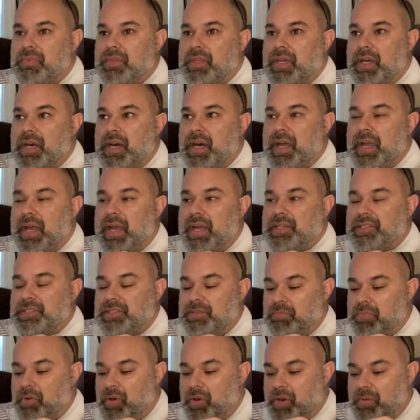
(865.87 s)
I asked
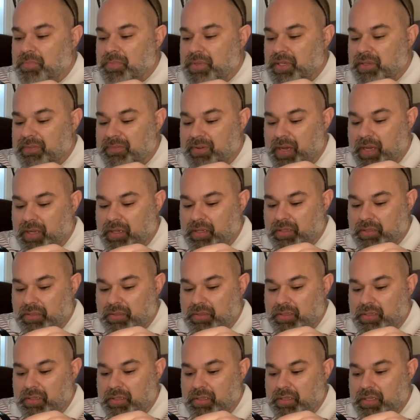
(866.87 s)
the barman if I
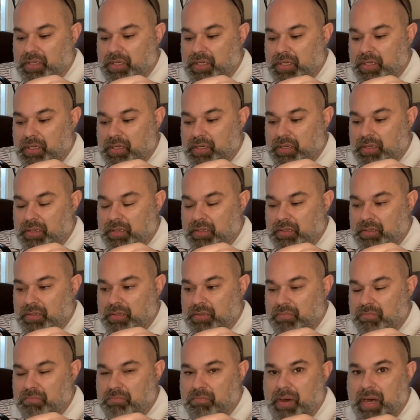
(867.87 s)
could uh,
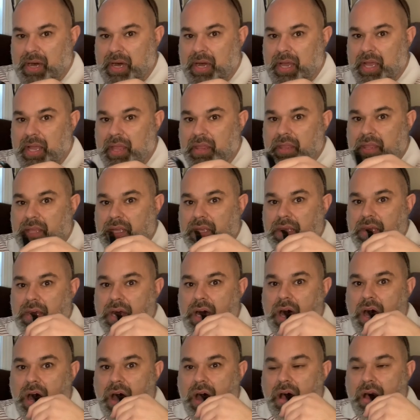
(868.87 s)
buy the
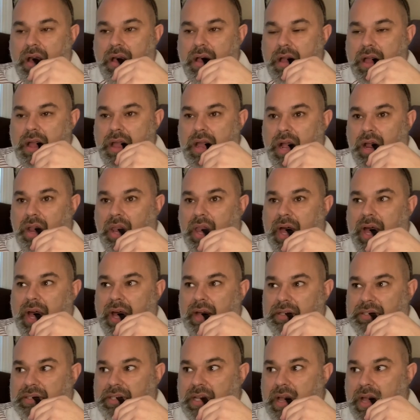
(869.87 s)
uh,
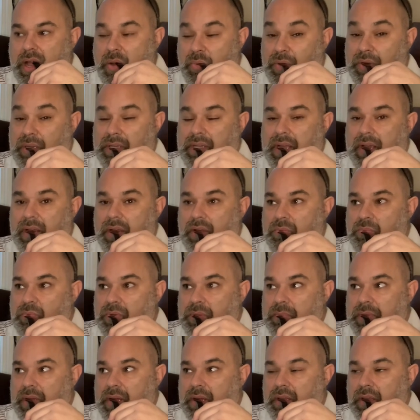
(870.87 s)
glass. I wanted to take it home
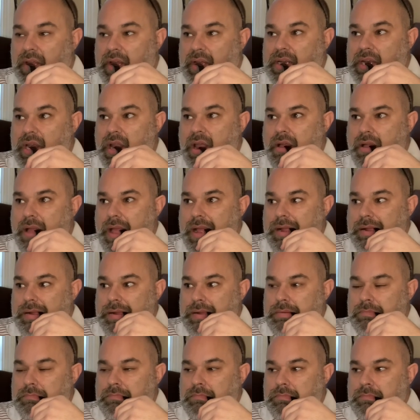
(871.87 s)
with me. I collected.
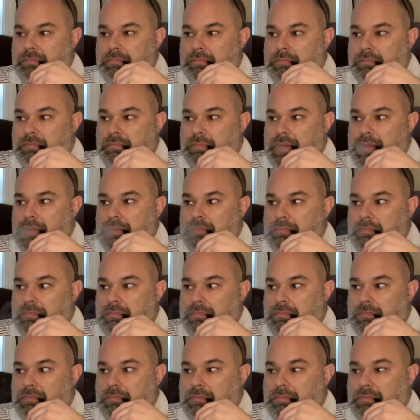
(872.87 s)

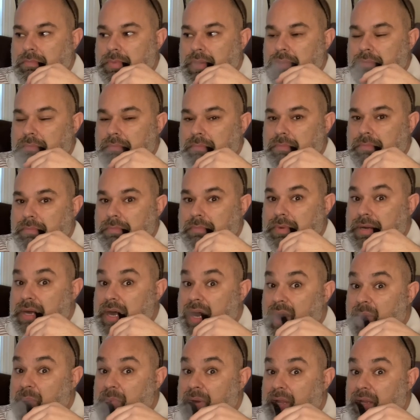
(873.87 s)
I
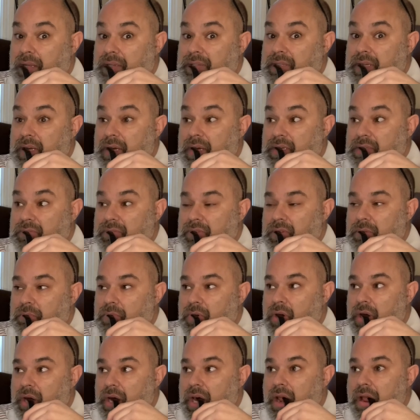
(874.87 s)
apologize for the
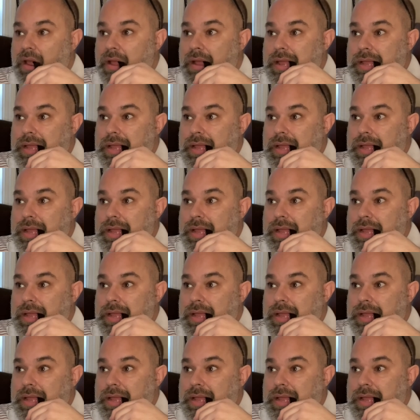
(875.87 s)
barking.